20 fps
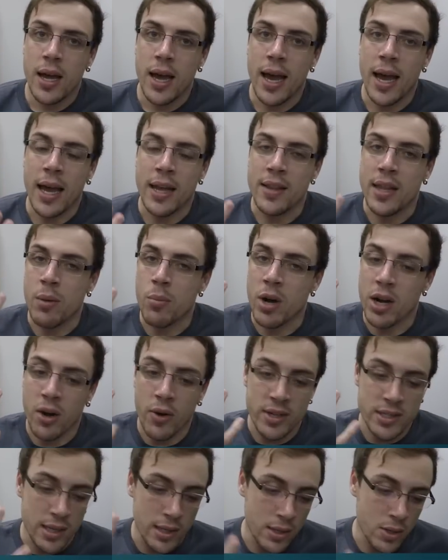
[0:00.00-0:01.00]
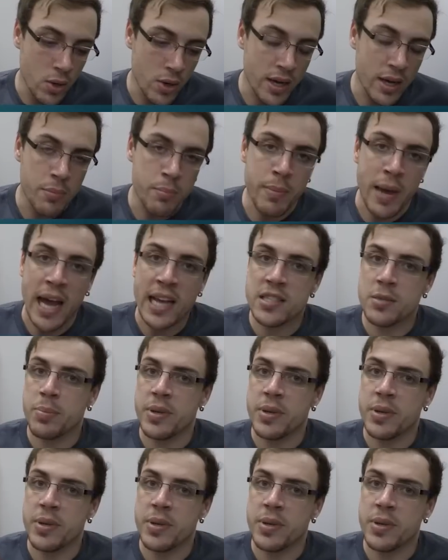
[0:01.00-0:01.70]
And then we're going to look at mass